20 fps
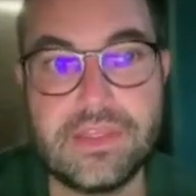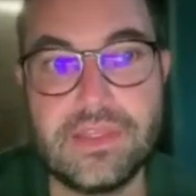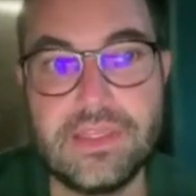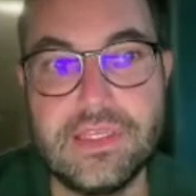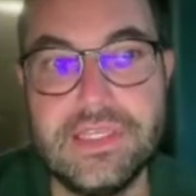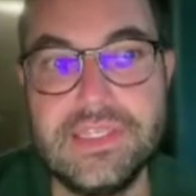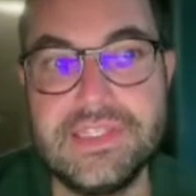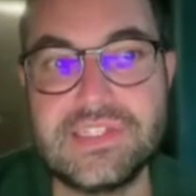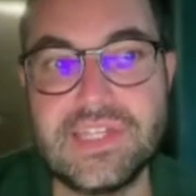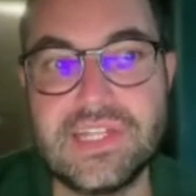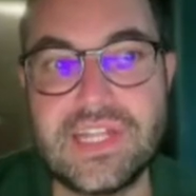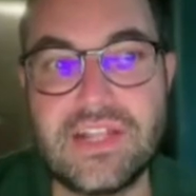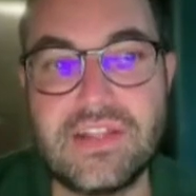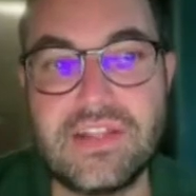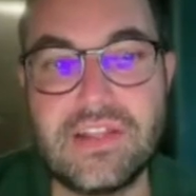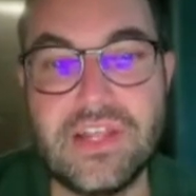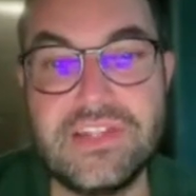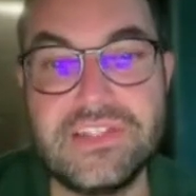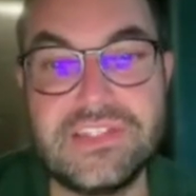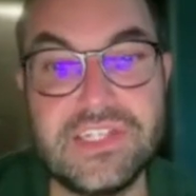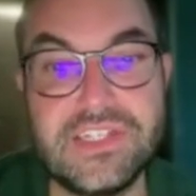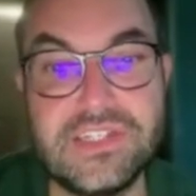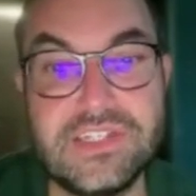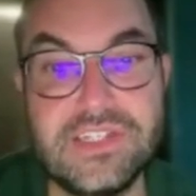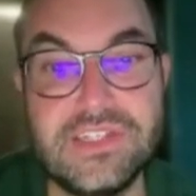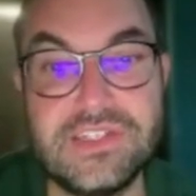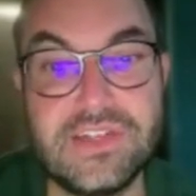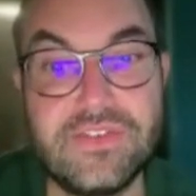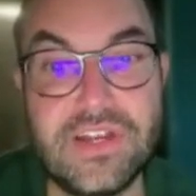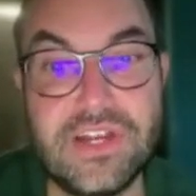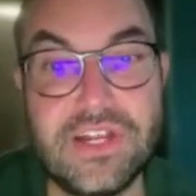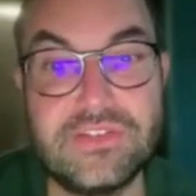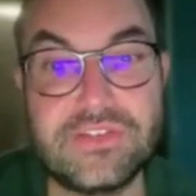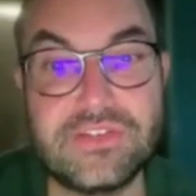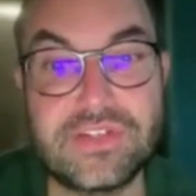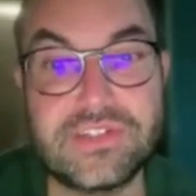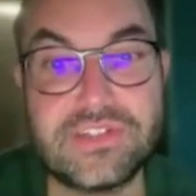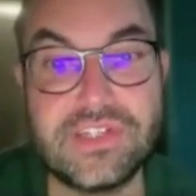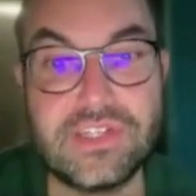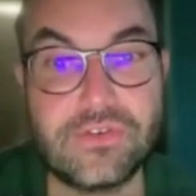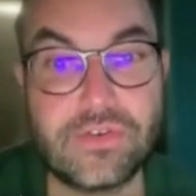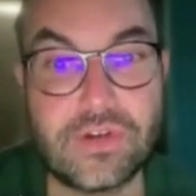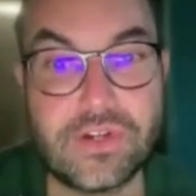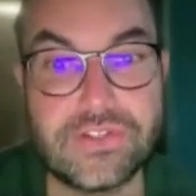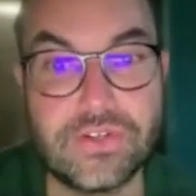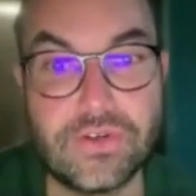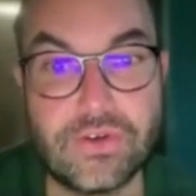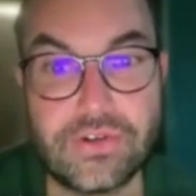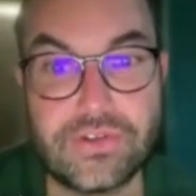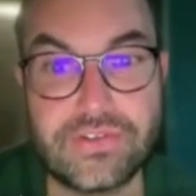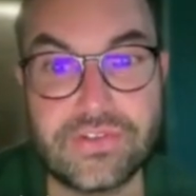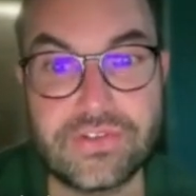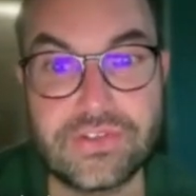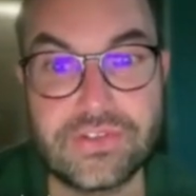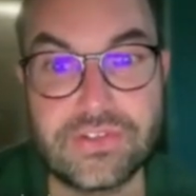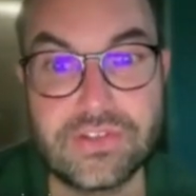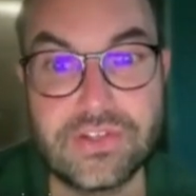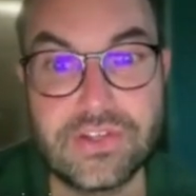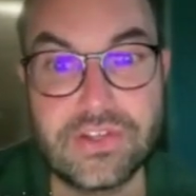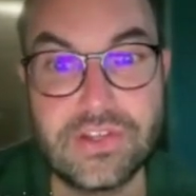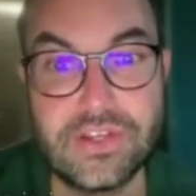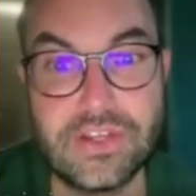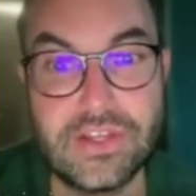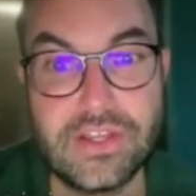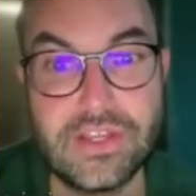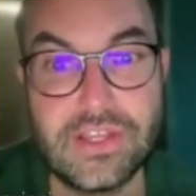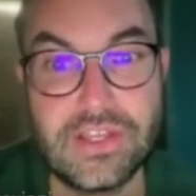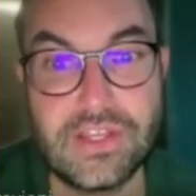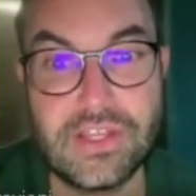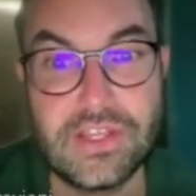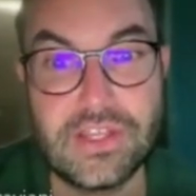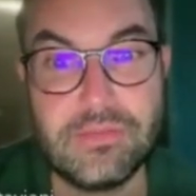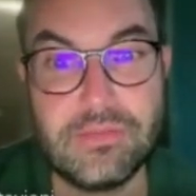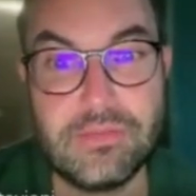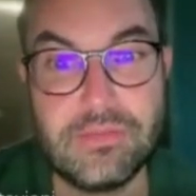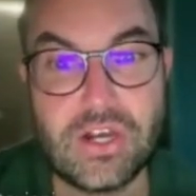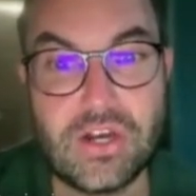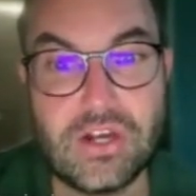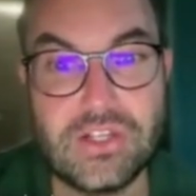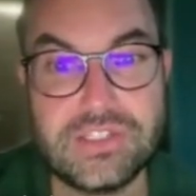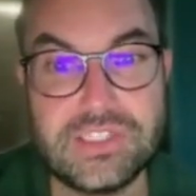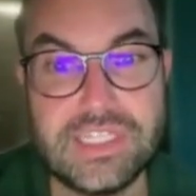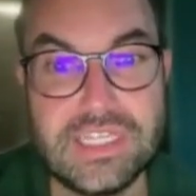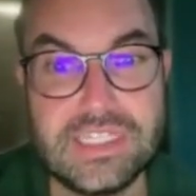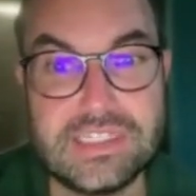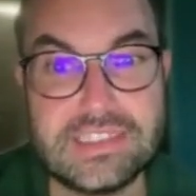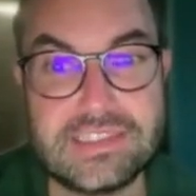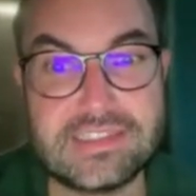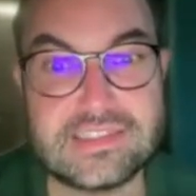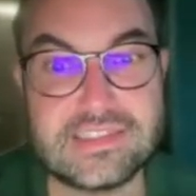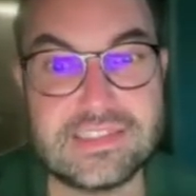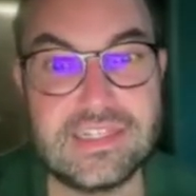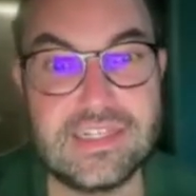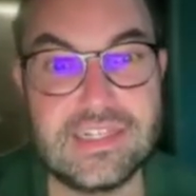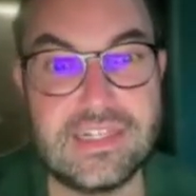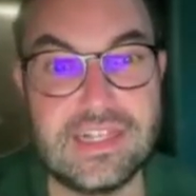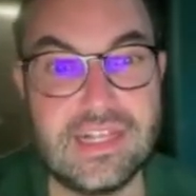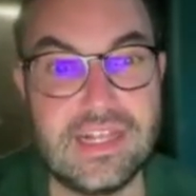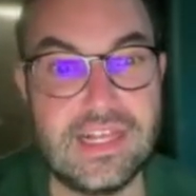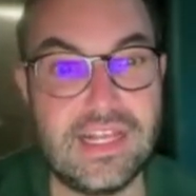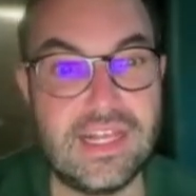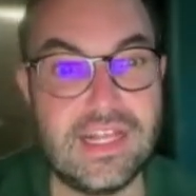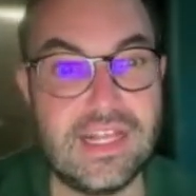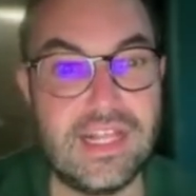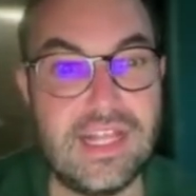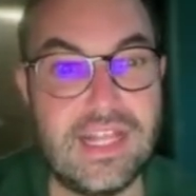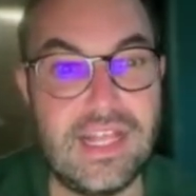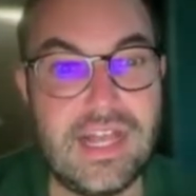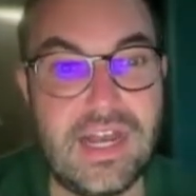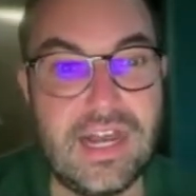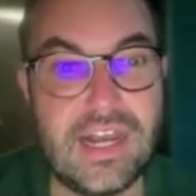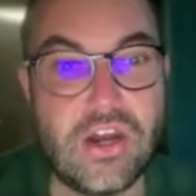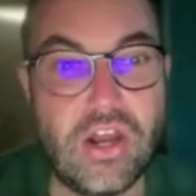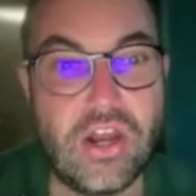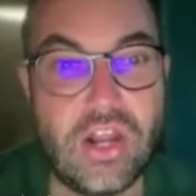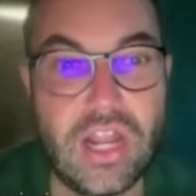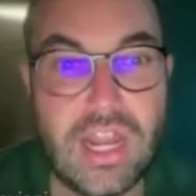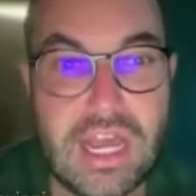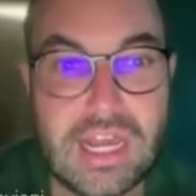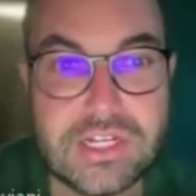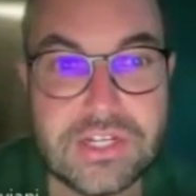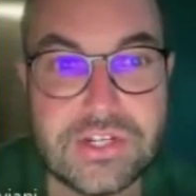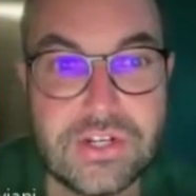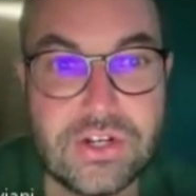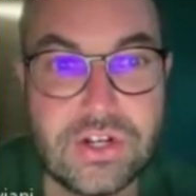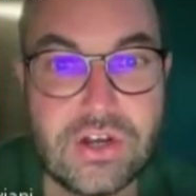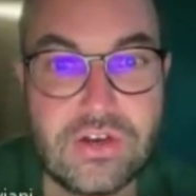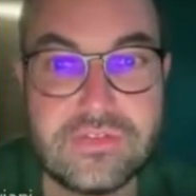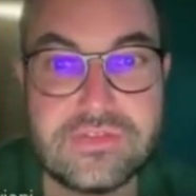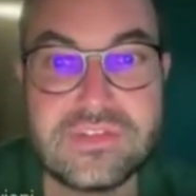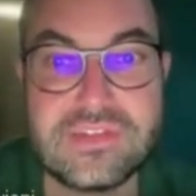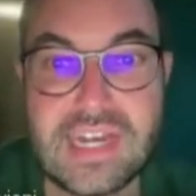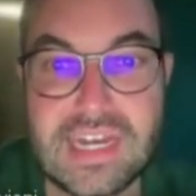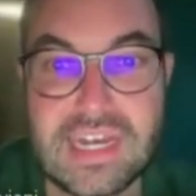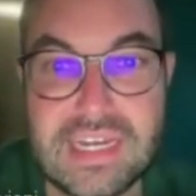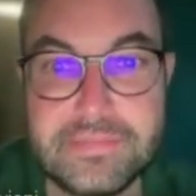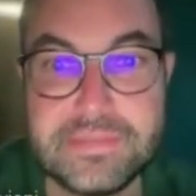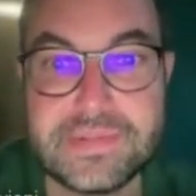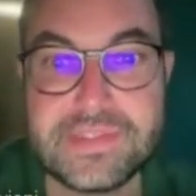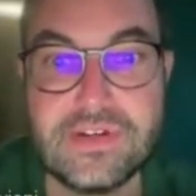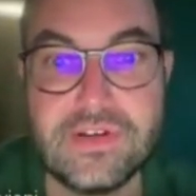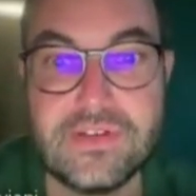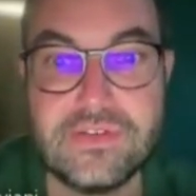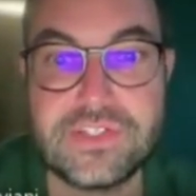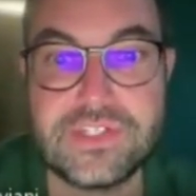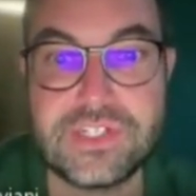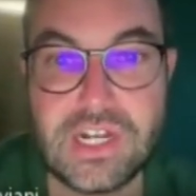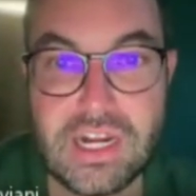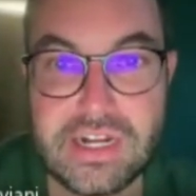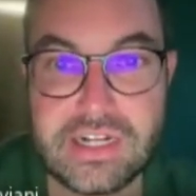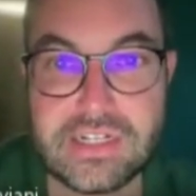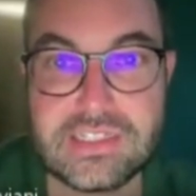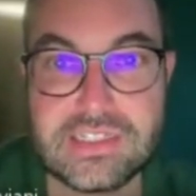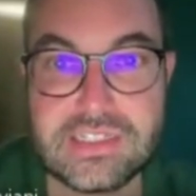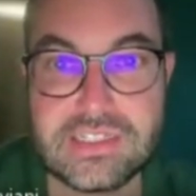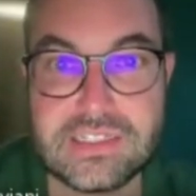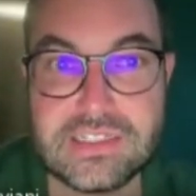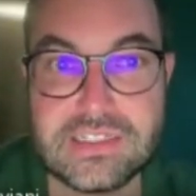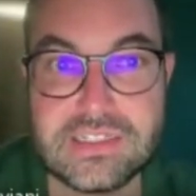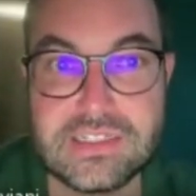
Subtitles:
is a very interesting resource because it's a collection of types of charts.